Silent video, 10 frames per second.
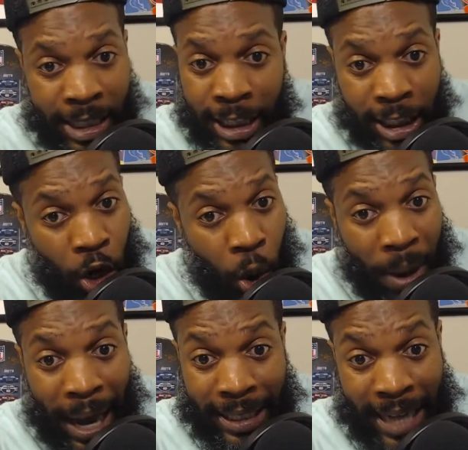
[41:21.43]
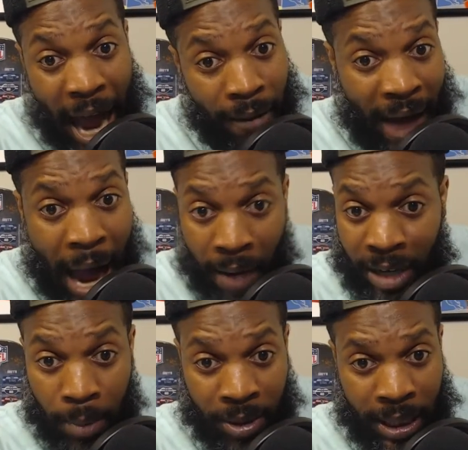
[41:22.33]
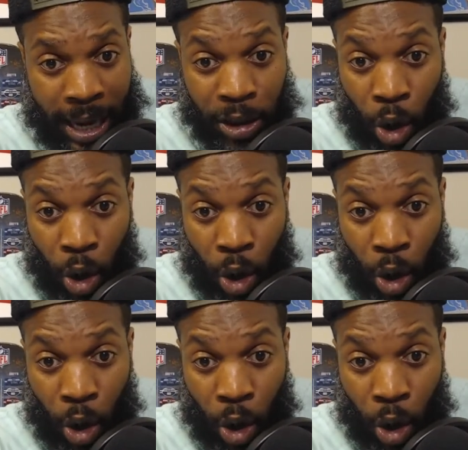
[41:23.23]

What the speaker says: He's still going to be like a top five, top six.